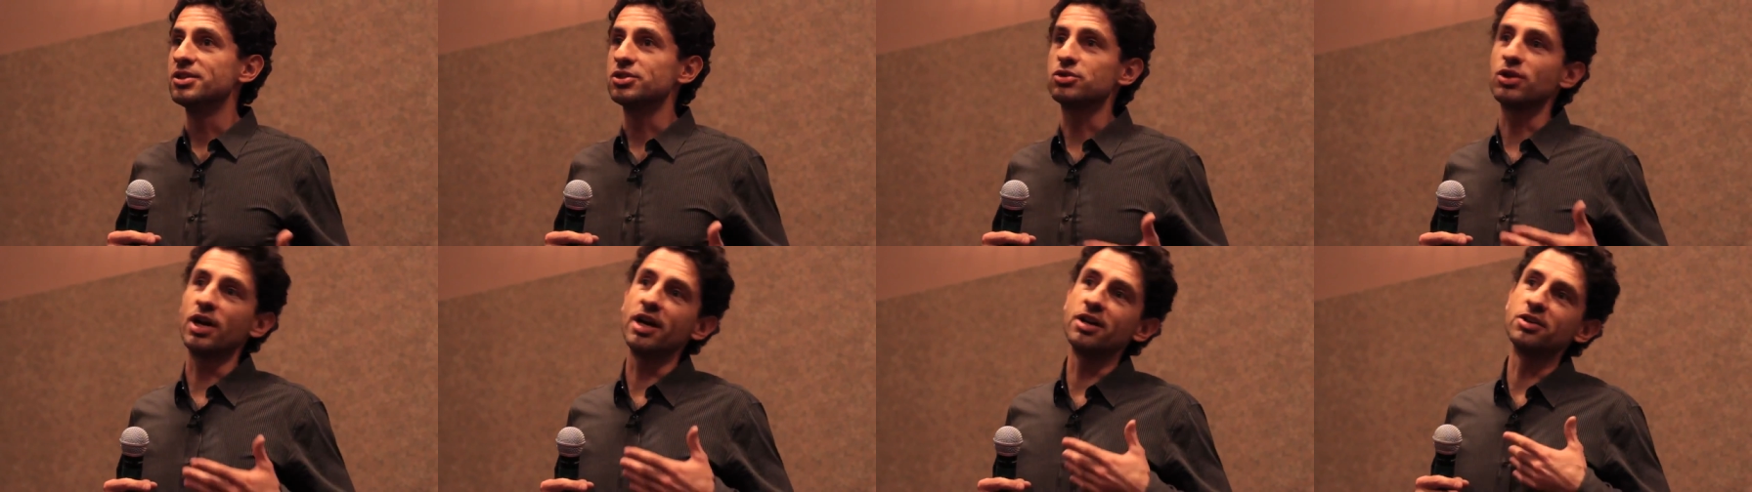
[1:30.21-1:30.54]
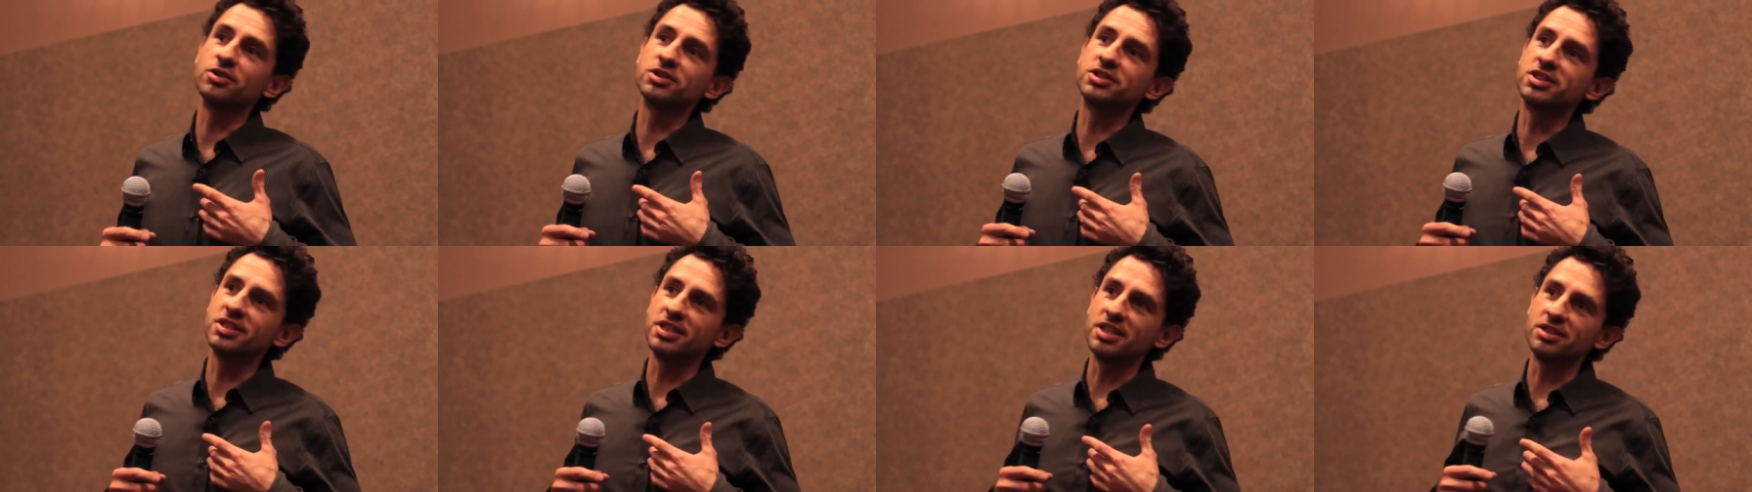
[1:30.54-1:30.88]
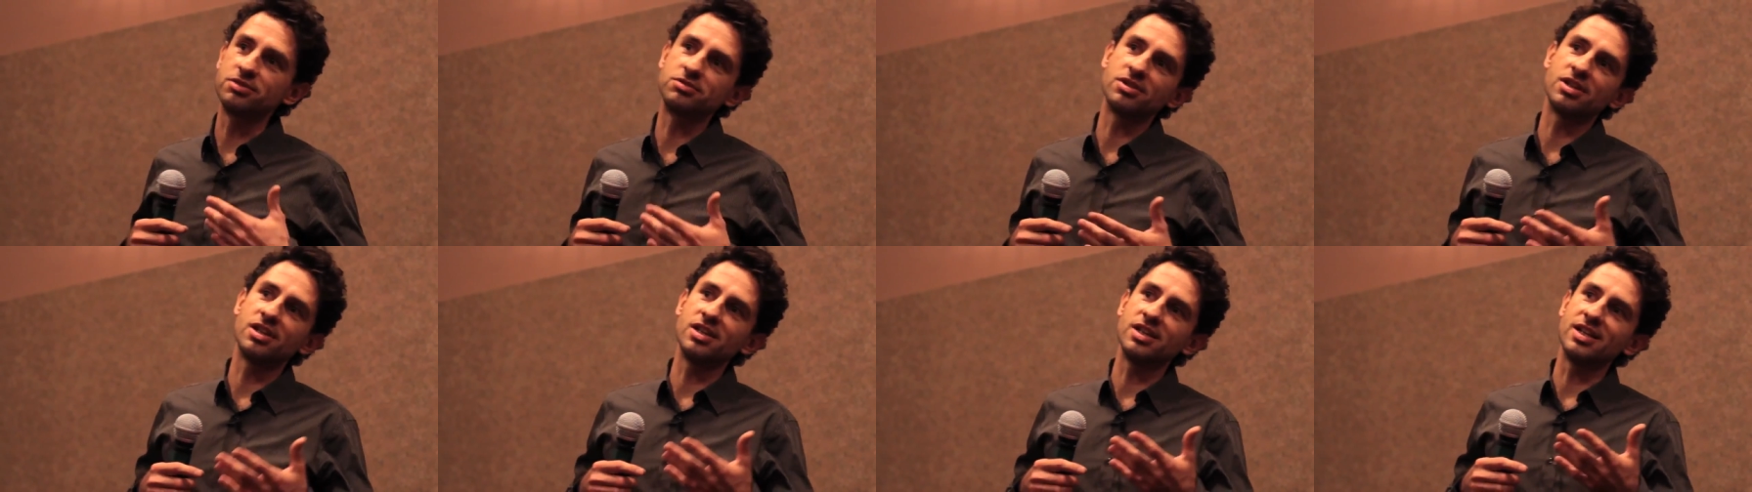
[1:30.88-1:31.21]
So I don't see
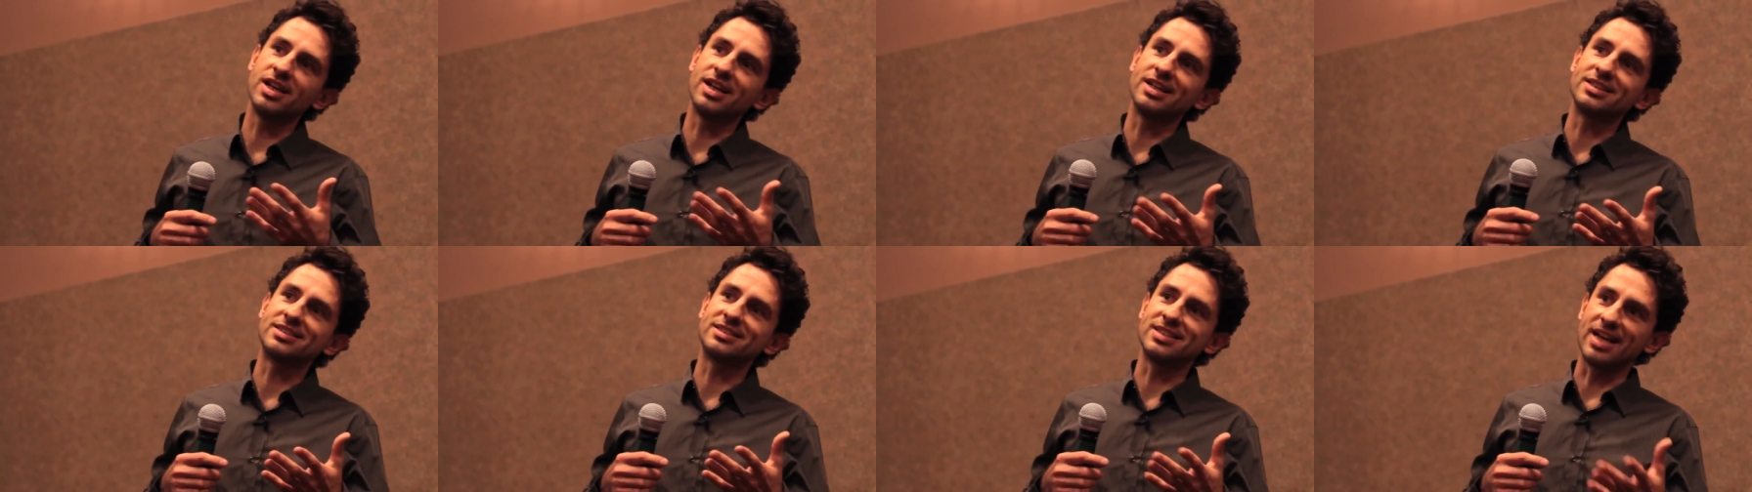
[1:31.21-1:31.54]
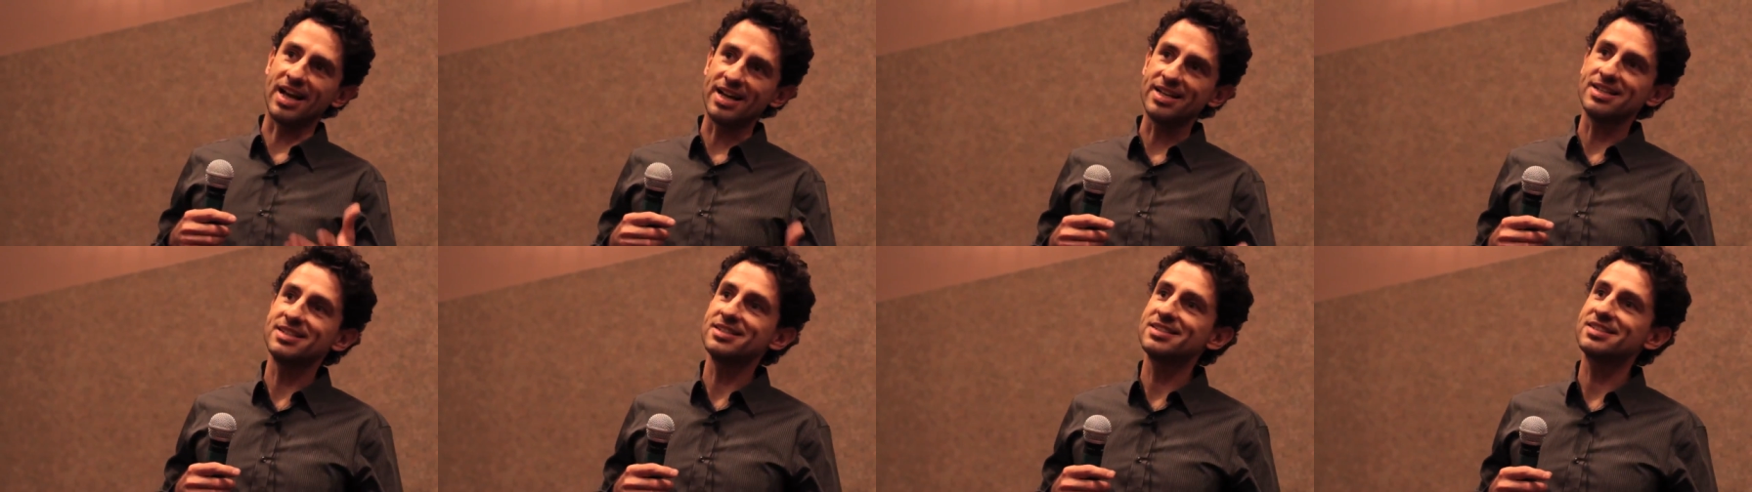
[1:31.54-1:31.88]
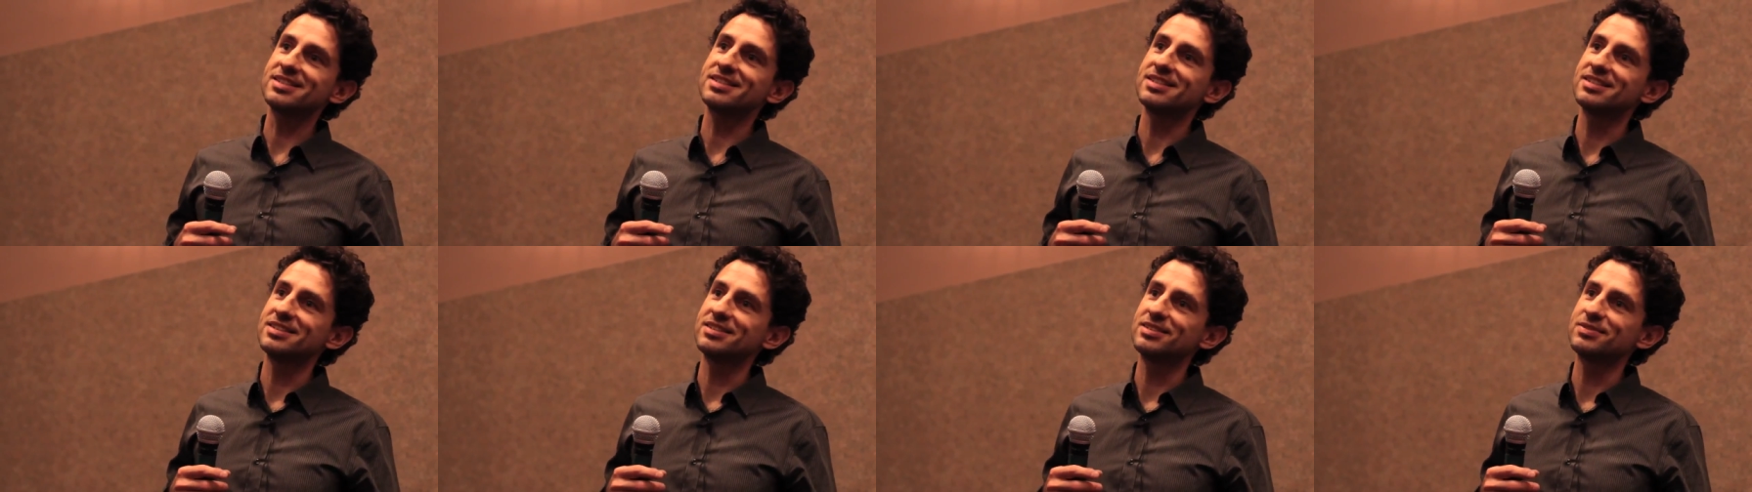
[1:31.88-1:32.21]
it really as
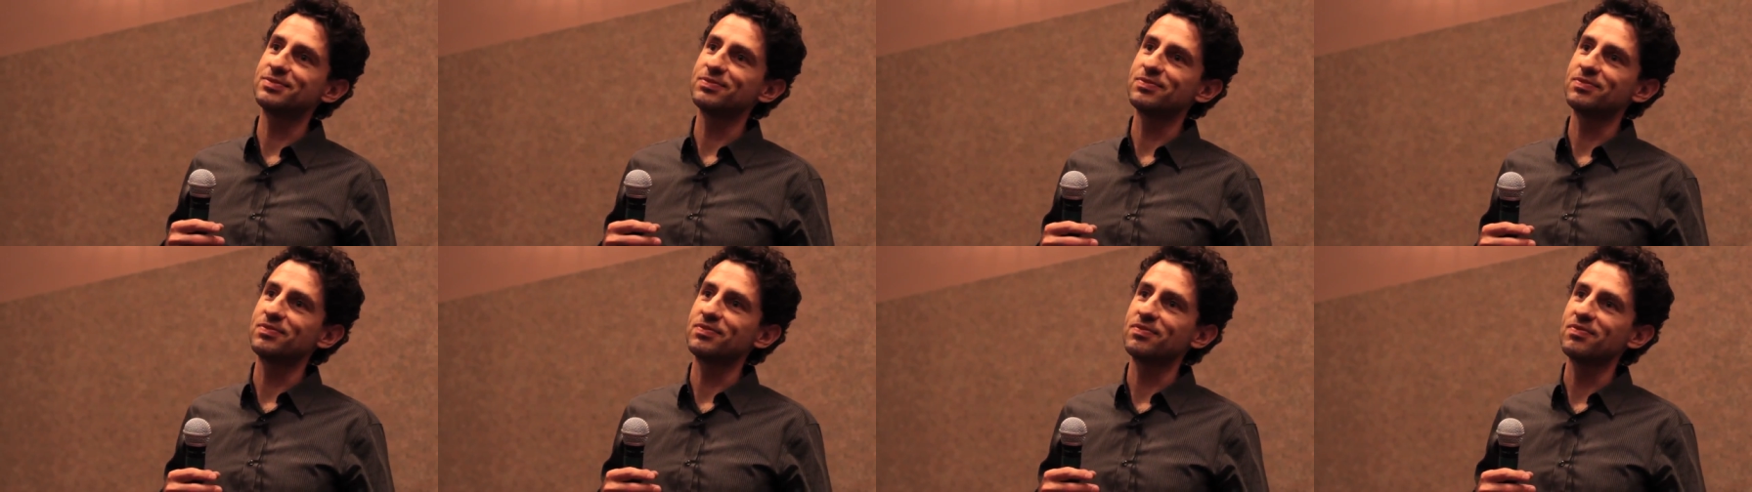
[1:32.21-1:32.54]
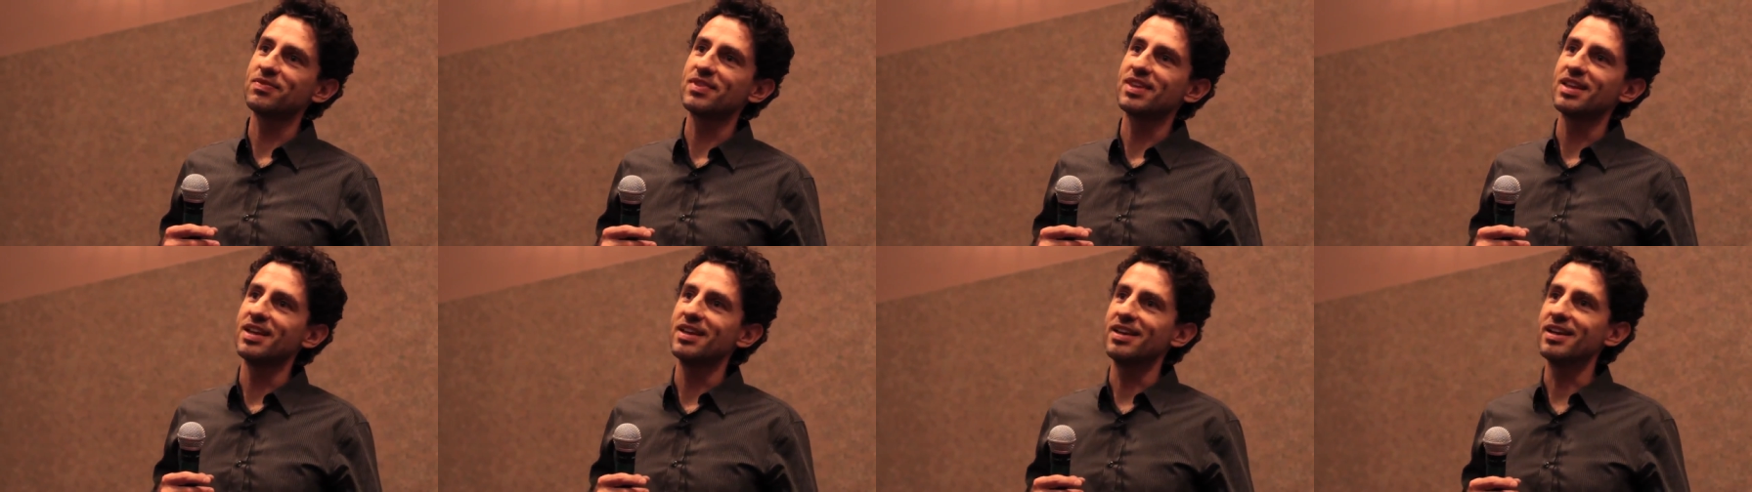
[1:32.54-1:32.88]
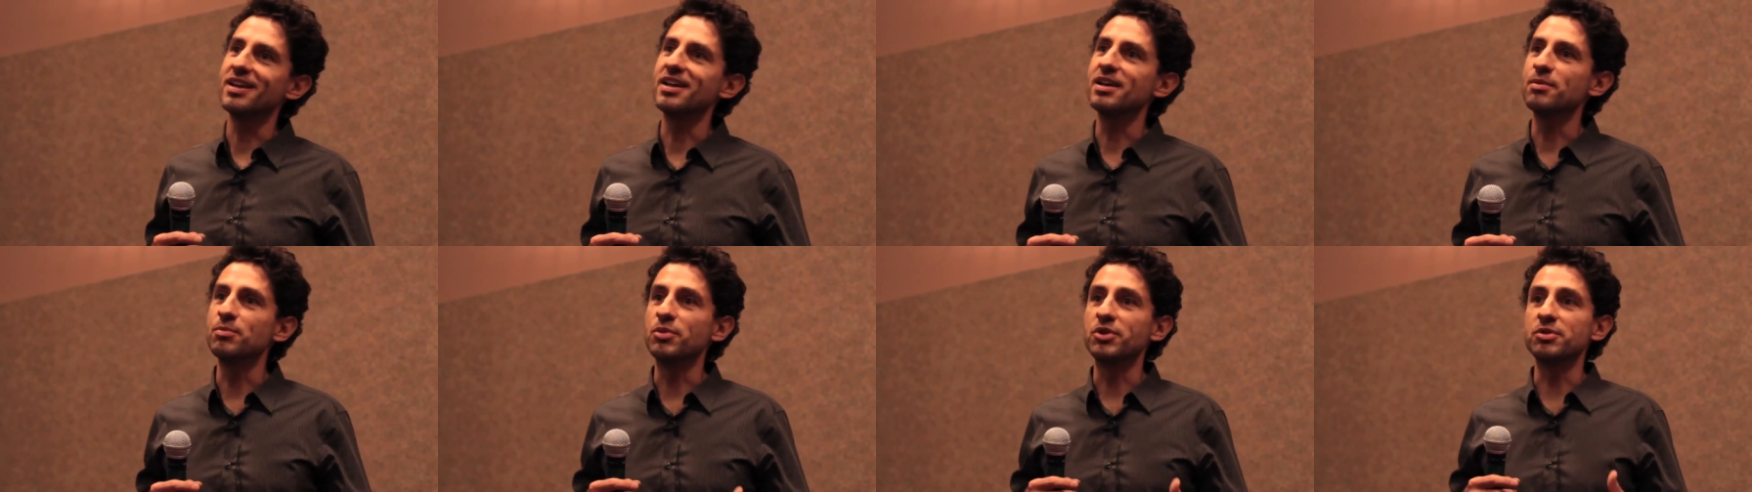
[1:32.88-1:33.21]
science,
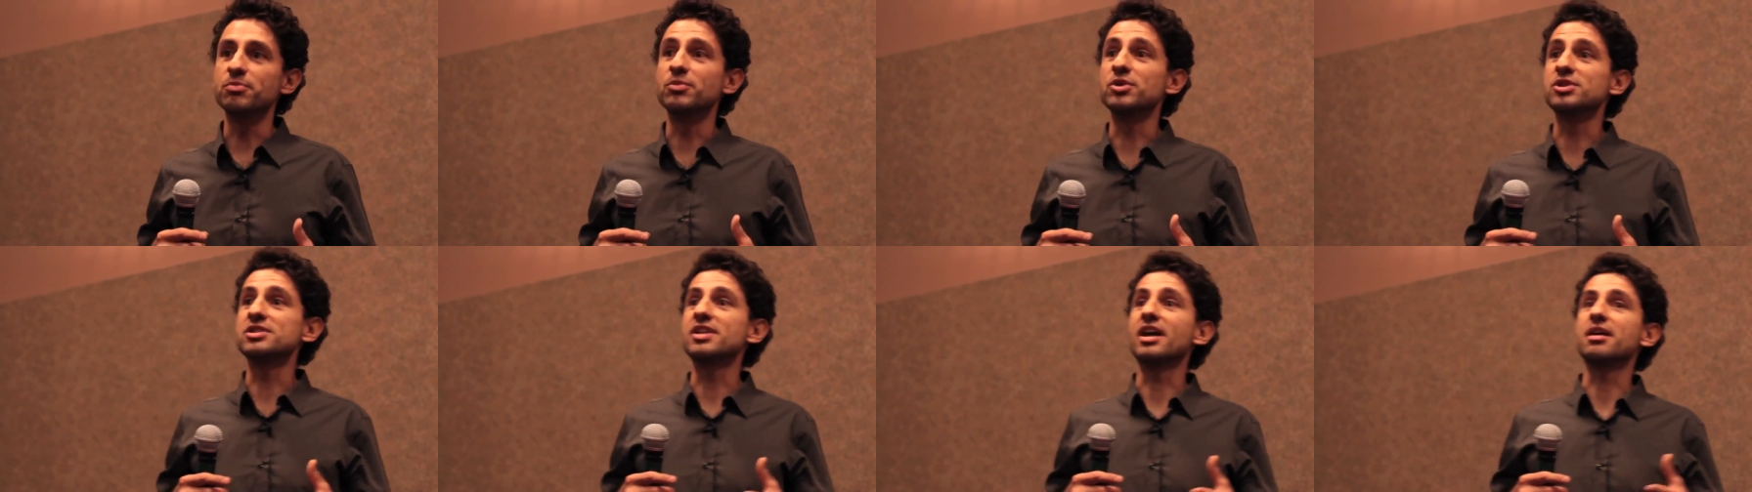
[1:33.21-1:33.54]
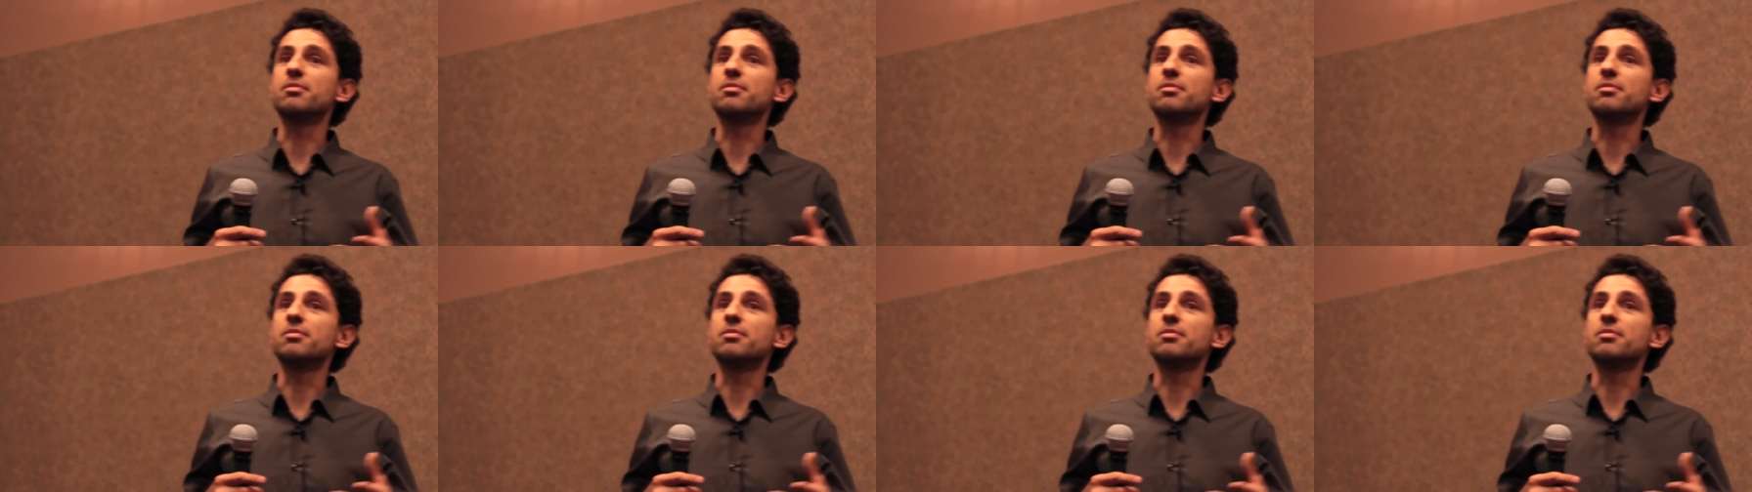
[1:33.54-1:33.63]
but more